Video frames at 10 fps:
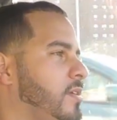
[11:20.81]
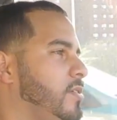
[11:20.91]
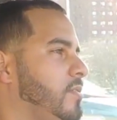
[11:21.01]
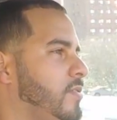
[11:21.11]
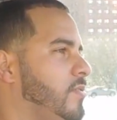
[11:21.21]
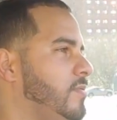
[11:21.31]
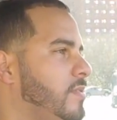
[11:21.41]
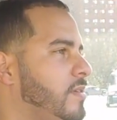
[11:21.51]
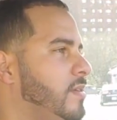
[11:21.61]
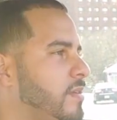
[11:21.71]
You know,
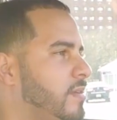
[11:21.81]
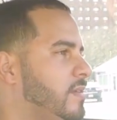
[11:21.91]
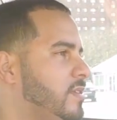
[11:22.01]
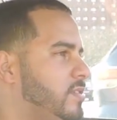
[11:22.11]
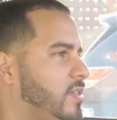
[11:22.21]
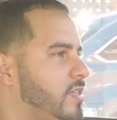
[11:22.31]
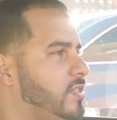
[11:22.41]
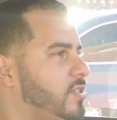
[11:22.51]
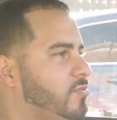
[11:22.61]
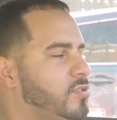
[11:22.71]

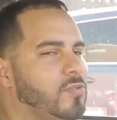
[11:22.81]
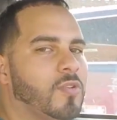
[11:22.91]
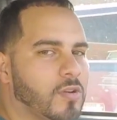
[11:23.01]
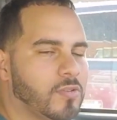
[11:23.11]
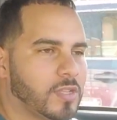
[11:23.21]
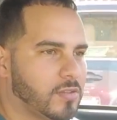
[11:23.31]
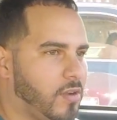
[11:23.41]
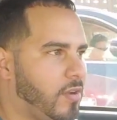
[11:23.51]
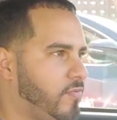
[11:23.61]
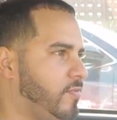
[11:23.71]
she was the one who got the
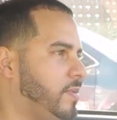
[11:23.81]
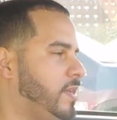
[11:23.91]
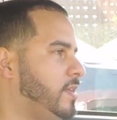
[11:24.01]
car for me.